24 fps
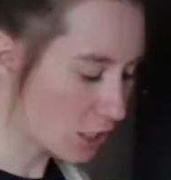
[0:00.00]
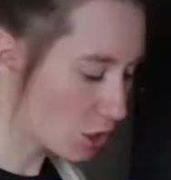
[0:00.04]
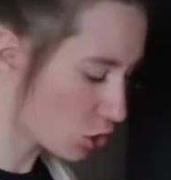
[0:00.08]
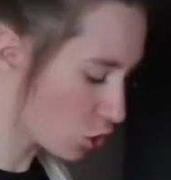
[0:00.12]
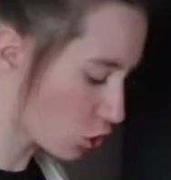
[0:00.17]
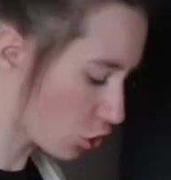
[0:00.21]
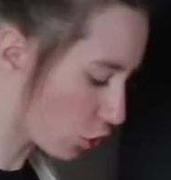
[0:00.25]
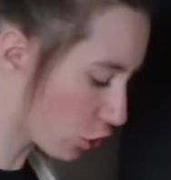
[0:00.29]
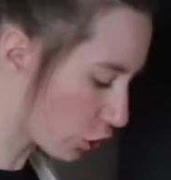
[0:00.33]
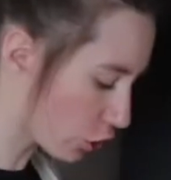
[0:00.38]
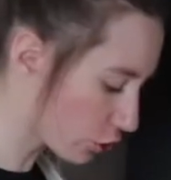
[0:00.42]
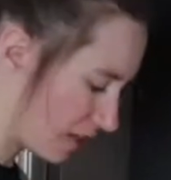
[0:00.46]
the
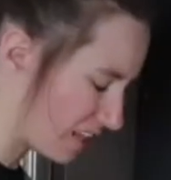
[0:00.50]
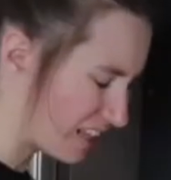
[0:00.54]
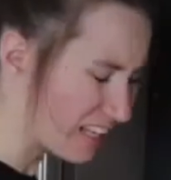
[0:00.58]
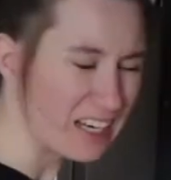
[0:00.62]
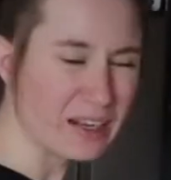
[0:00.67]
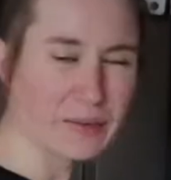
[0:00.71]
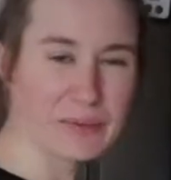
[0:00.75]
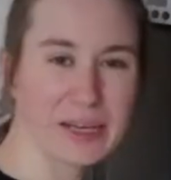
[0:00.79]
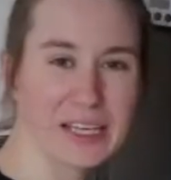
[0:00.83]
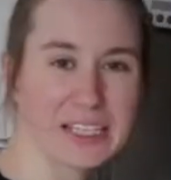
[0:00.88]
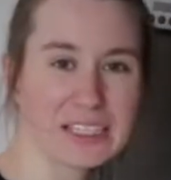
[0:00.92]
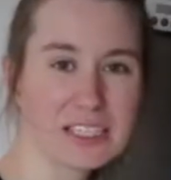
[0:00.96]
sugar. And then
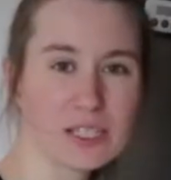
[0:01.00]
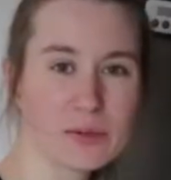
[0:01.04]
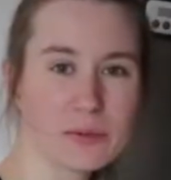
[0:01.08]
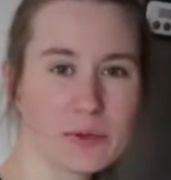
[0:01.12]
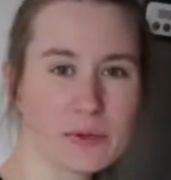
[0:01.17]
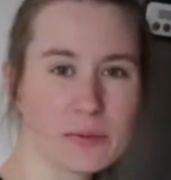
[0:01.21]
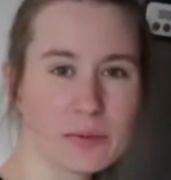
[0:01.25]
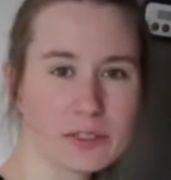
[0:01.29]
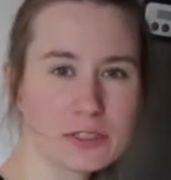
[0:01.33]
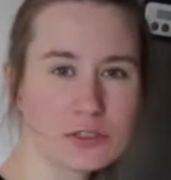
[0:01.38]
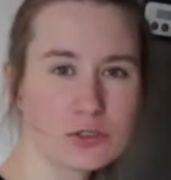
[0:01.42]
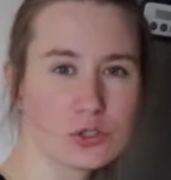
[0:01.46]
I'm guessing we
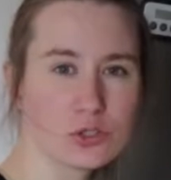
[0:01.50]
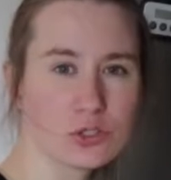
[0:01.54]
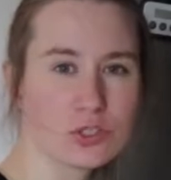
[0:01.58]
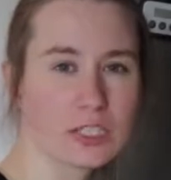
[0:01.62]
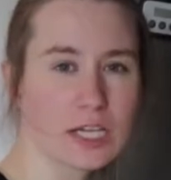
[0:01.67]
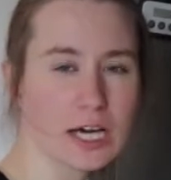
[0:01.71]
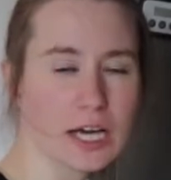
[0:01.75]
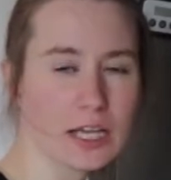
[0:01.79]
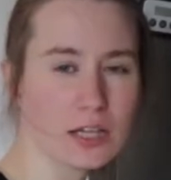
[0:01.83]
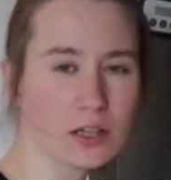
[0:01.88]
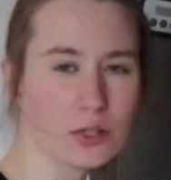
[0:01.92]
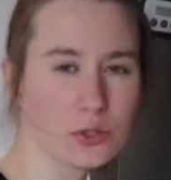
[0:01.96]
want to
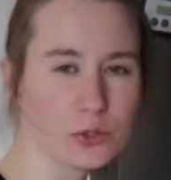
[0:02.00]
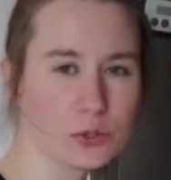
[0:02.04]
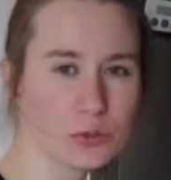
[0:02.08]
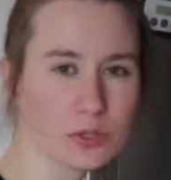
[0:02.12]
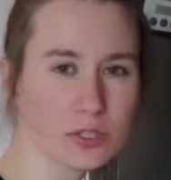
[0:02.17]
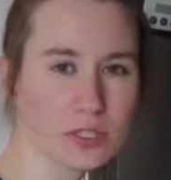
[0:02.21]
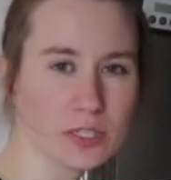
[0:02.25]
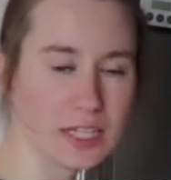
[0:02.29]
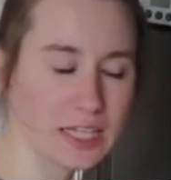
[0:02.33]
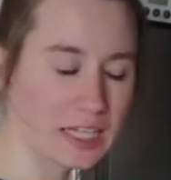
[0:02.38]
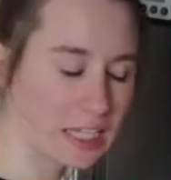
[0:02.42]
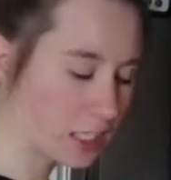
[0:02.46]
dilute
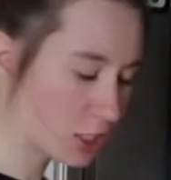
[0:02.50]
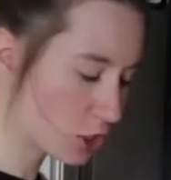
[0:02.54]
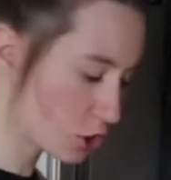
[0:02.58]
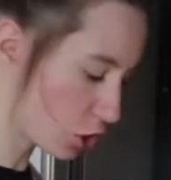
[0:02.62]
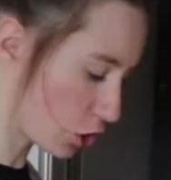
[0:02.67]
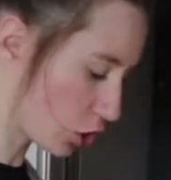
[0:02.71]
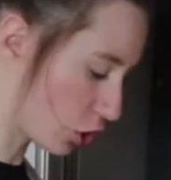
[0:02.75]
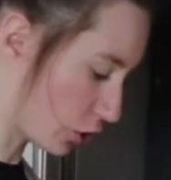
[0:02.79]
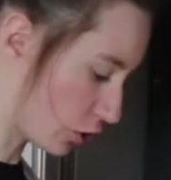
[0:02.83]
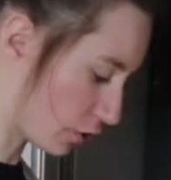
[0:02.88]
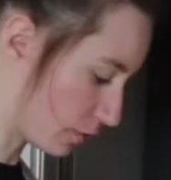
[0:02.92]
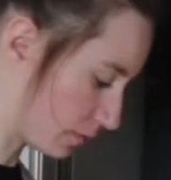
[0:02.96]
the
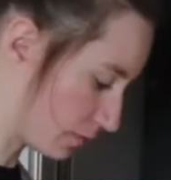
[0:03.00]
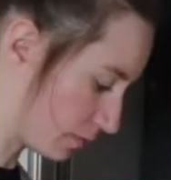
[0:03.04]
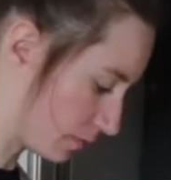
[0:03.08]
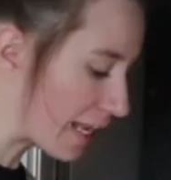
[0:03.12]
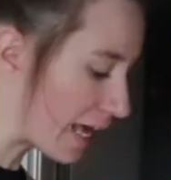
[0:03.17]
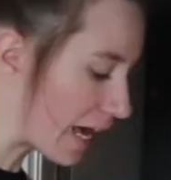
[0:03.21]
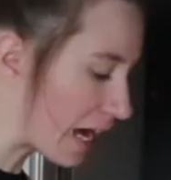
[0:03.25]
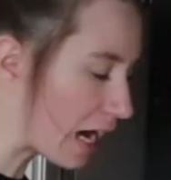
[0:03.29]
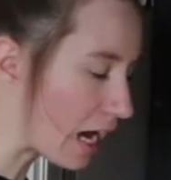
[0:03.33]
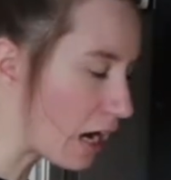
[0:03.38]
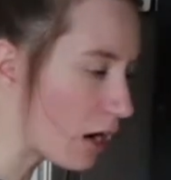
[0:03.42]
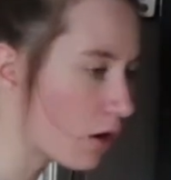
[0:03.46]
sugar.
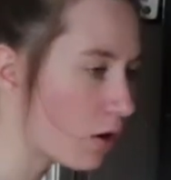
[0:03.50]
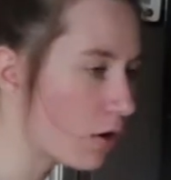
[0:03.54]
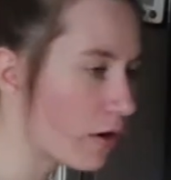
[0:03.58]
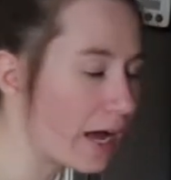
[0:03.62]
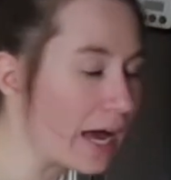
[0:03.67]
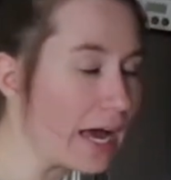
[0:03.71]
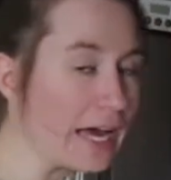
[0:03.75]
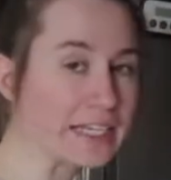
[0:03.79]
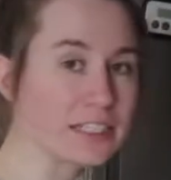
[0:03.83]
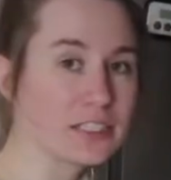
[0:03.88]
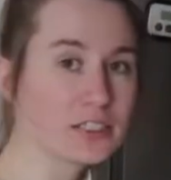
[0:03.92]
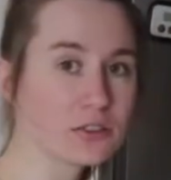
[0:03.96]
Now,
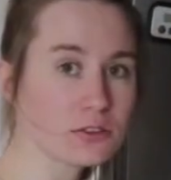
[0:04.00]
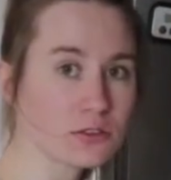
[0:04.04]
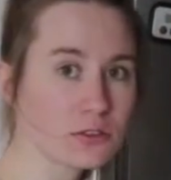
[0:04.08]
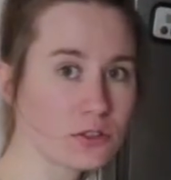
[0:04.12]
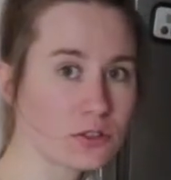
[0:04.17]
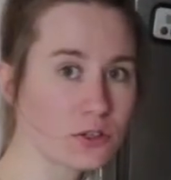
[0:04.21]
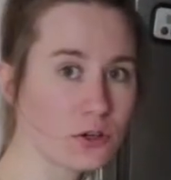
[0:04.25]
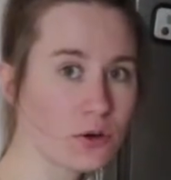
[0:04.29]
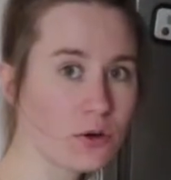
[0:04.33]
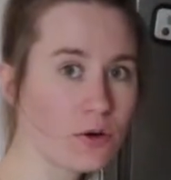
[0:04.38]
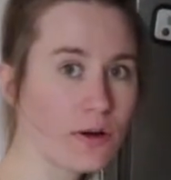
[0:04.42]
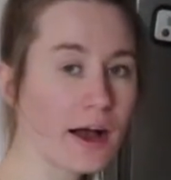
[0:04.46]
I don't
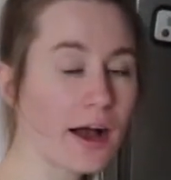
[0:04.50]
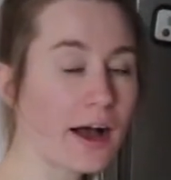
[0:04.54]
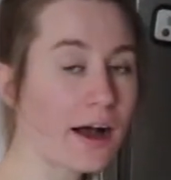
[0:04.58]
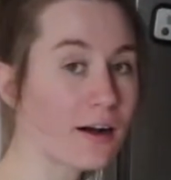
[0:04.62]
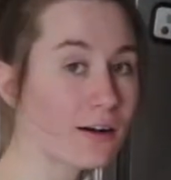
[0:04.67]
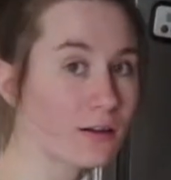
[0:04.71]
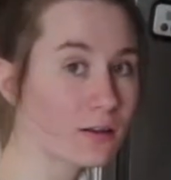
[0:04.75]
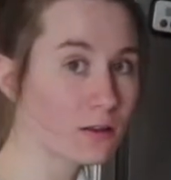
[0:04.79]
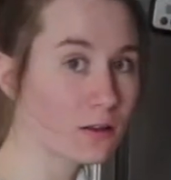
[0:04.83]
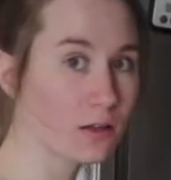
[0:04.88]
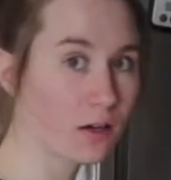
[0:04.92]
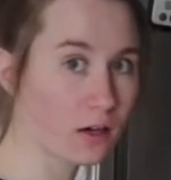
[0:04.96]
know
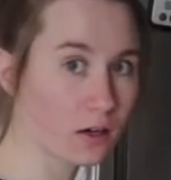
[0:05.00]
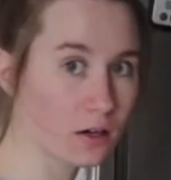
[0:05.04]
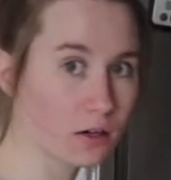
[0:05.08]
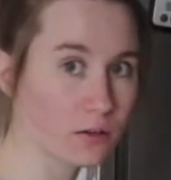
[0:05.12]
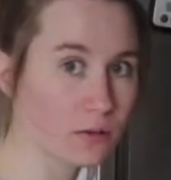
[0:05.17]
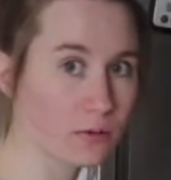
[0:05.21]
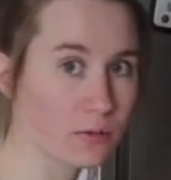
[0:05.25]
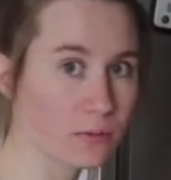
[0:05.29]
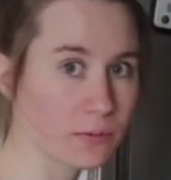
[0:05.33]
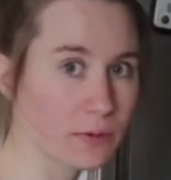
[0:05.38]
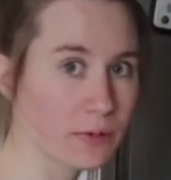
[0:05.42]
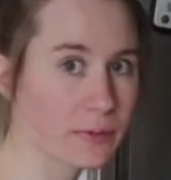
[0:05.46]
how
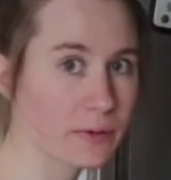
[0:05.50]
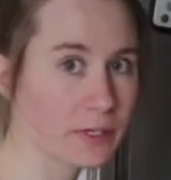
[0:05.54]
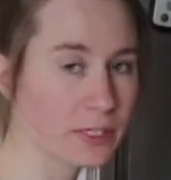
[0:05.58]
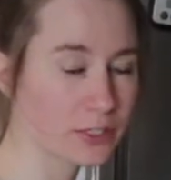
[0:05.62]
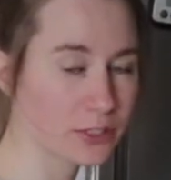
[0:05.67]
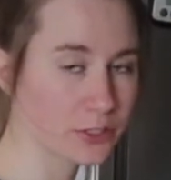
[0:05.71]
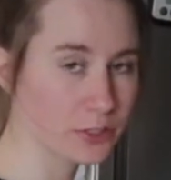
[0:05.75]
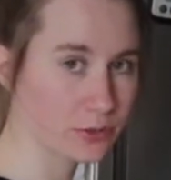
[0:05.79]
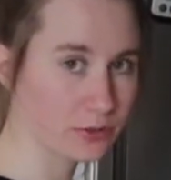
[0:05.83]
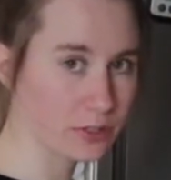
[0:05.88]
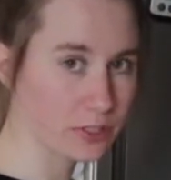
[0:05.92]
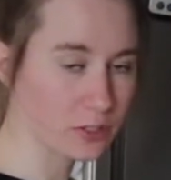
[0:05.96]
long we want
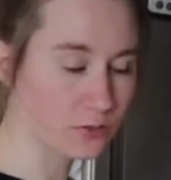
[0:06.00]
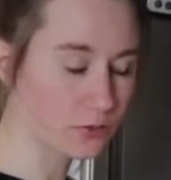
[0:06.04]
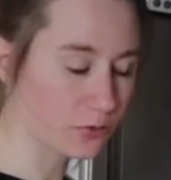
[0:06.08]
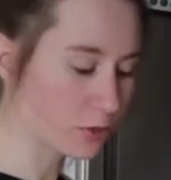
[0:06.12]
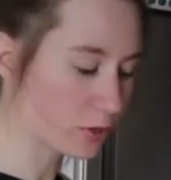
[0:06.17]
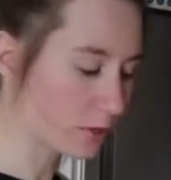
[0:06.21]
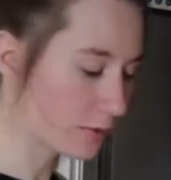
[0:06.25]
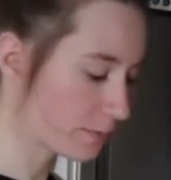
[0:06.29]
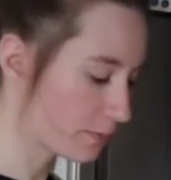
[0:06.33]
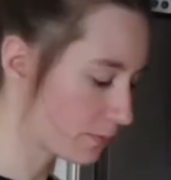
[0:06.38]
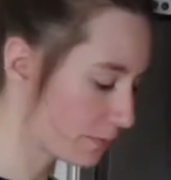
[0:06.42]
to do this for.